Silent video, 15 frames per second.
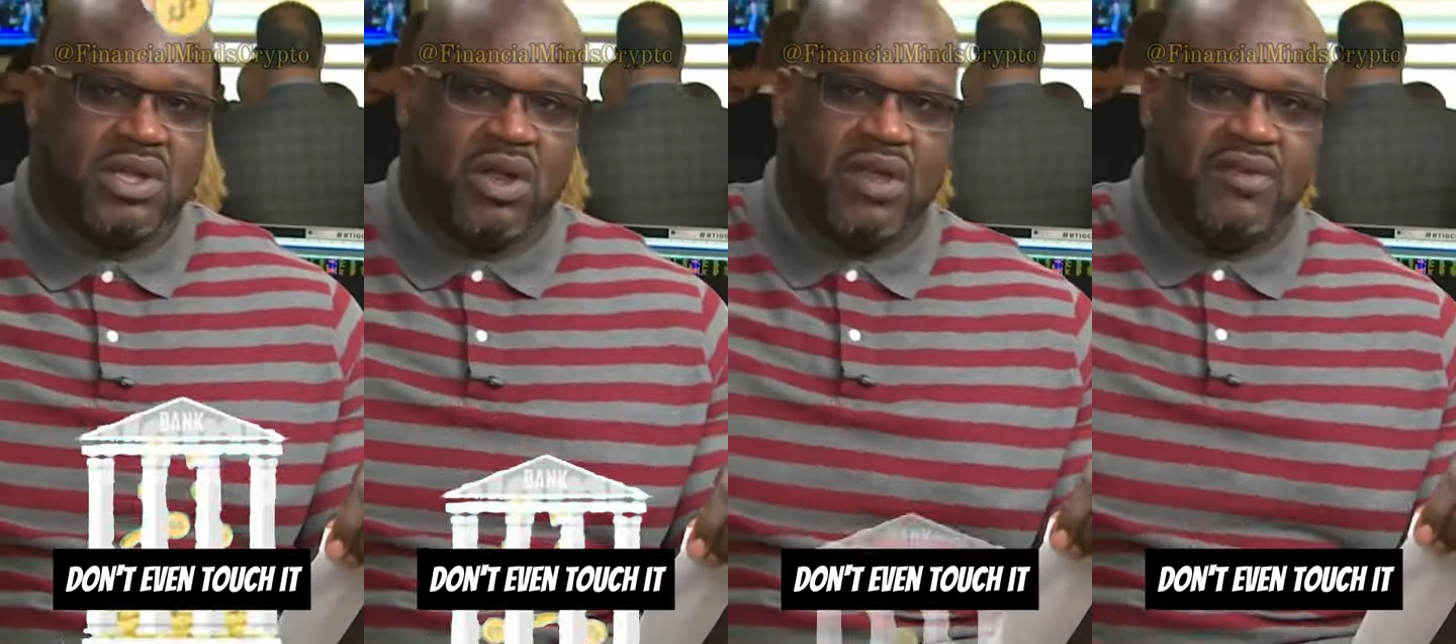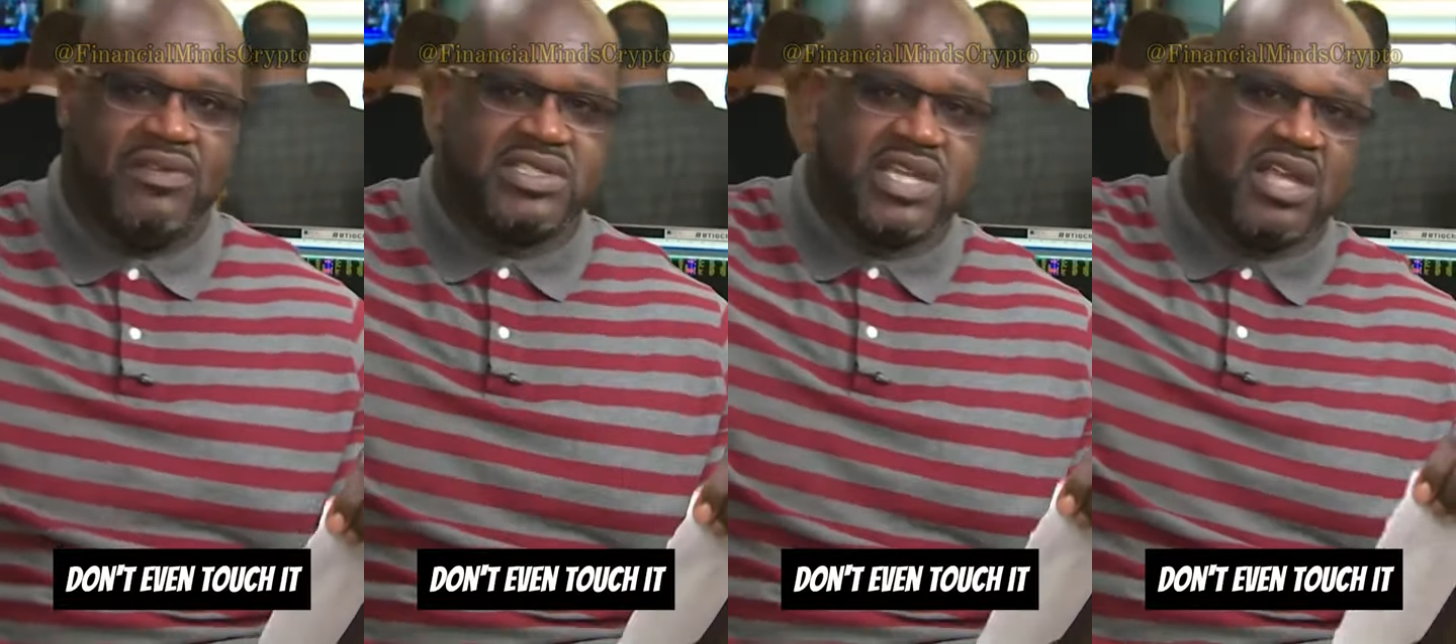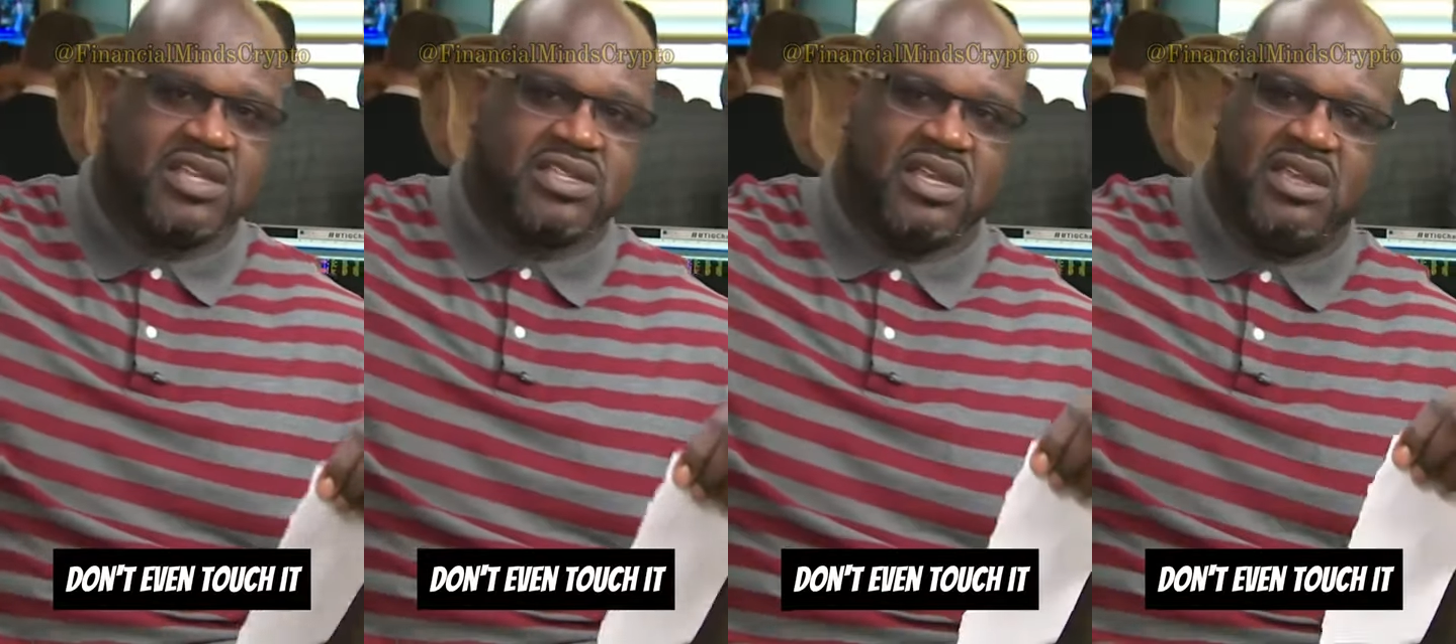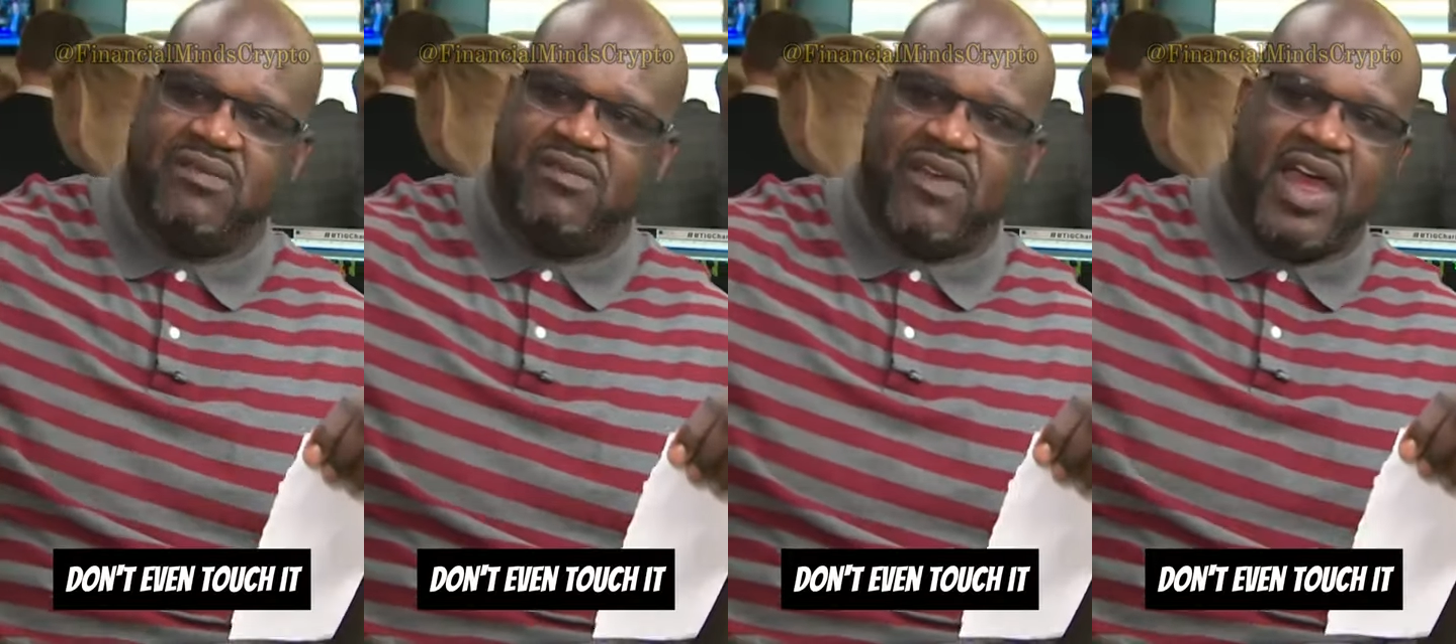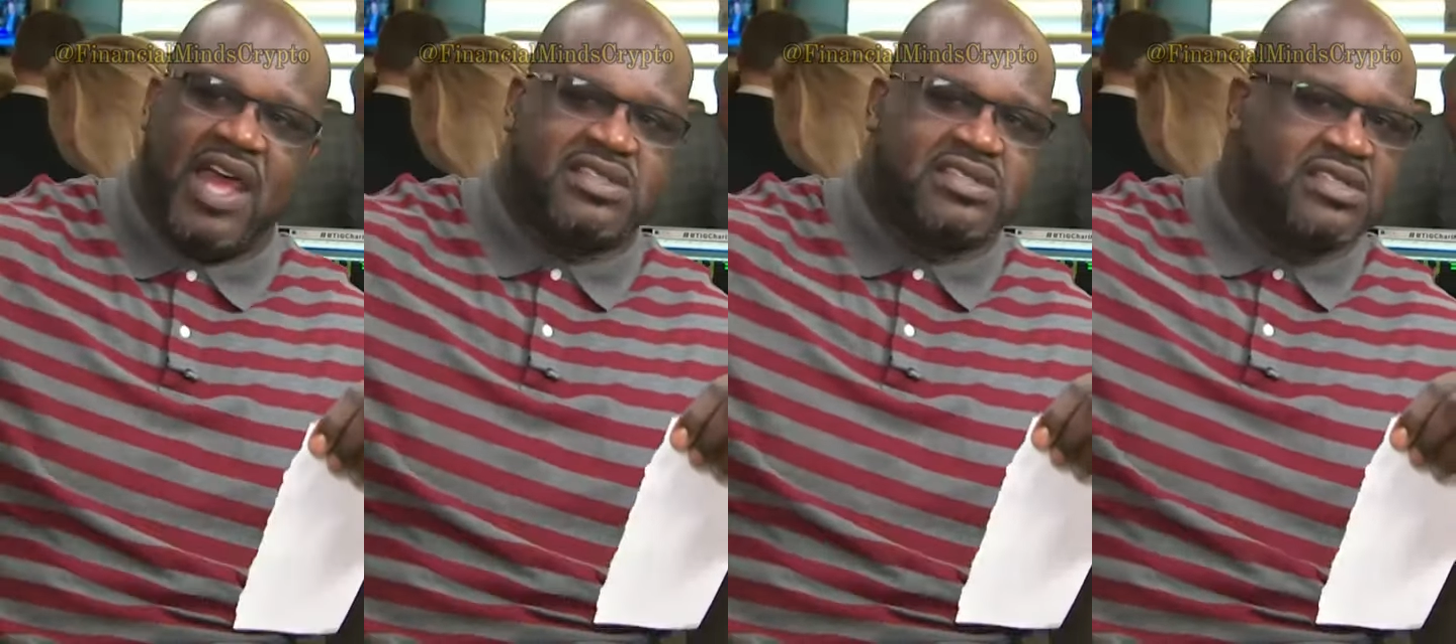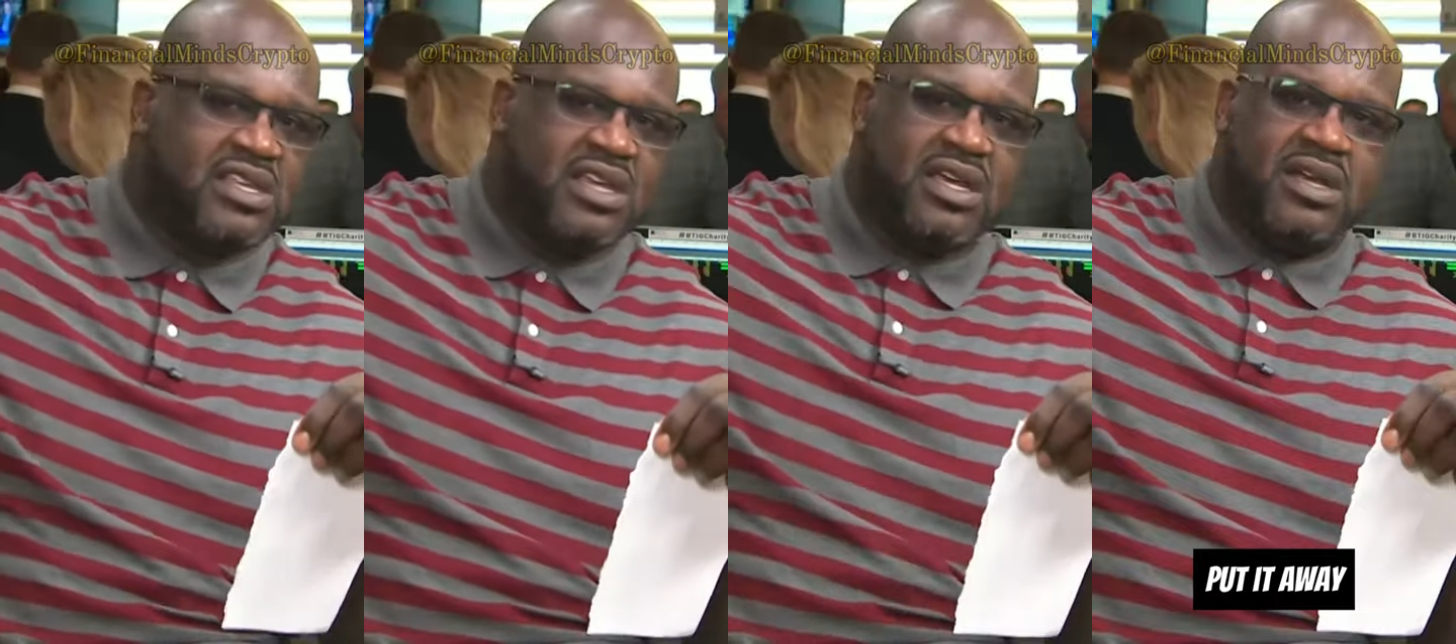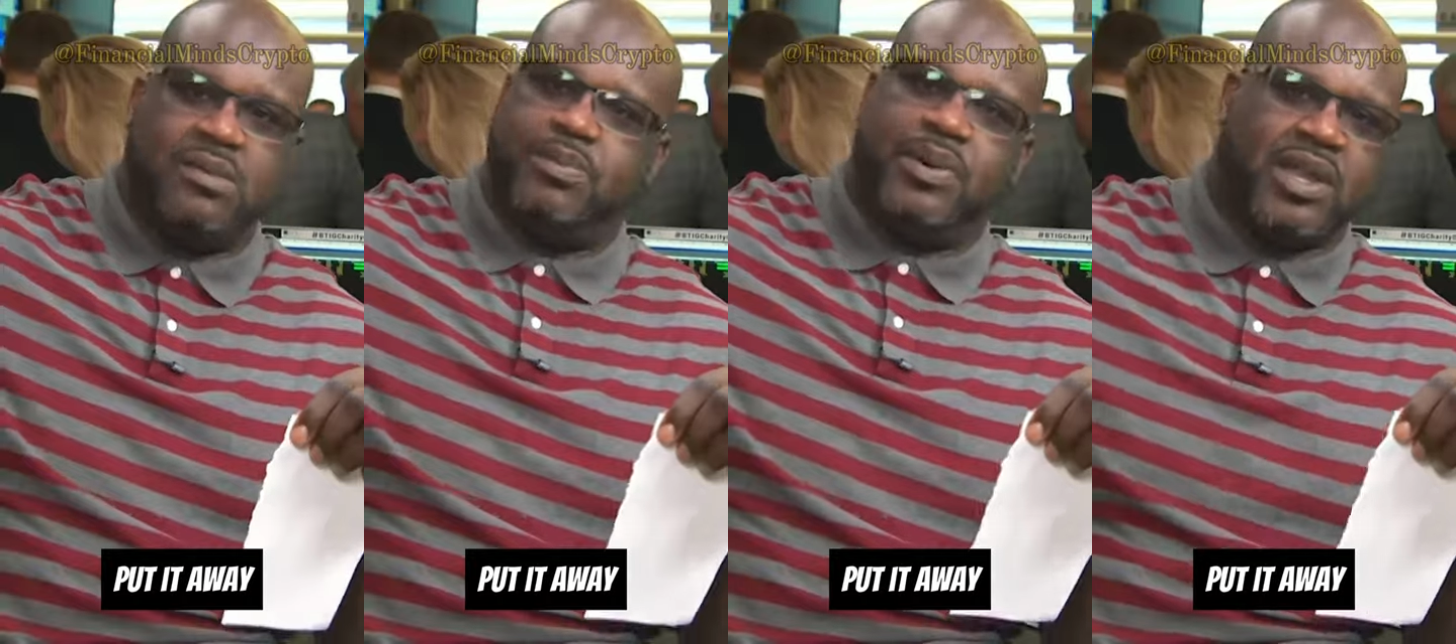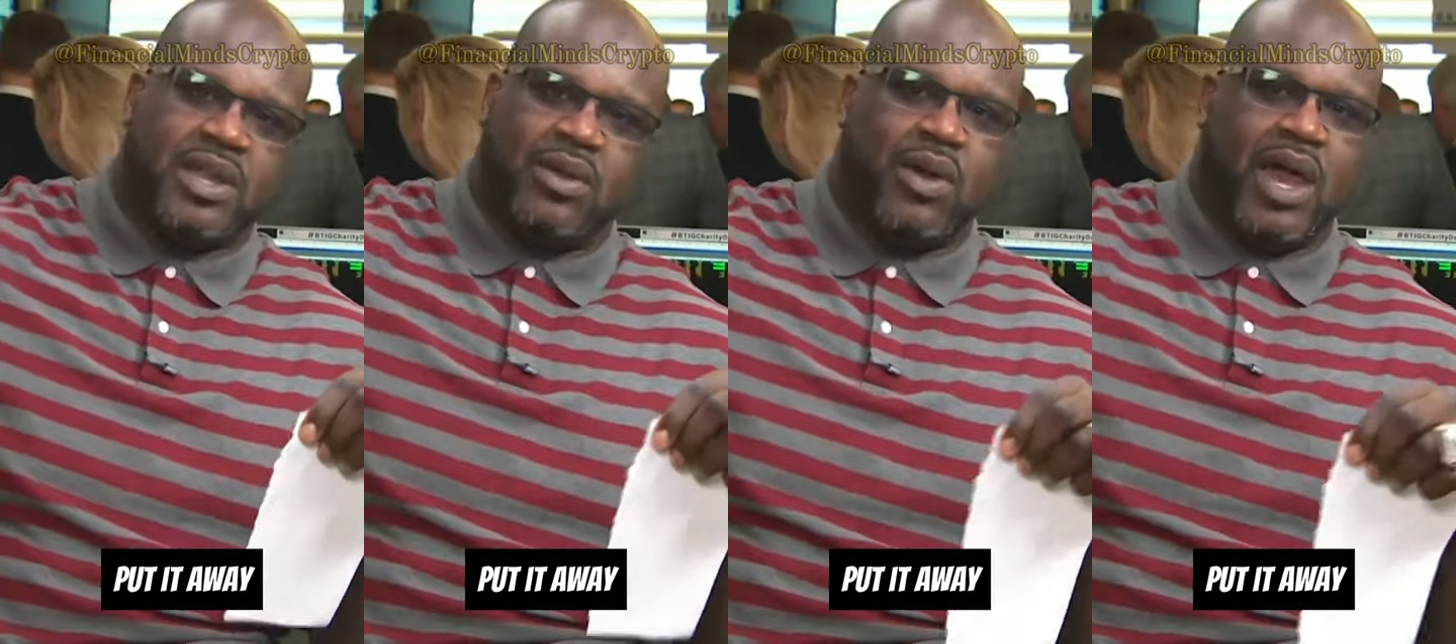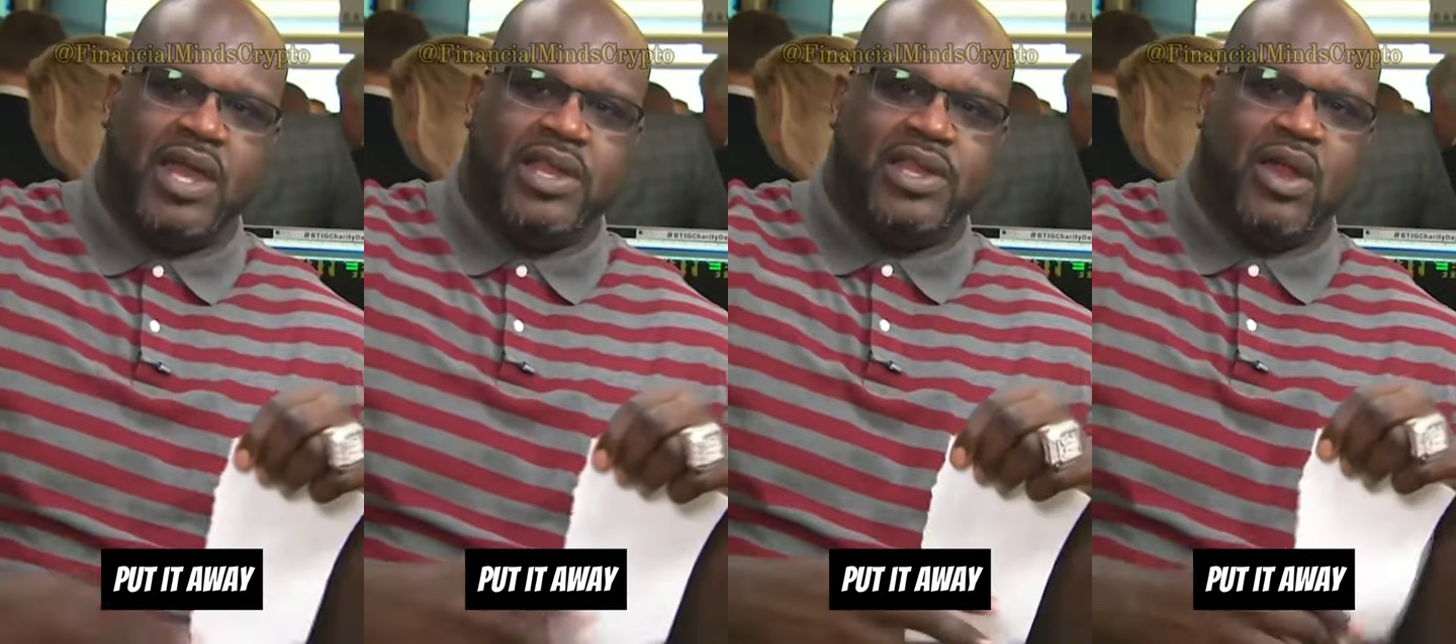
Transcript: Don't even touch it. Invest, put it away,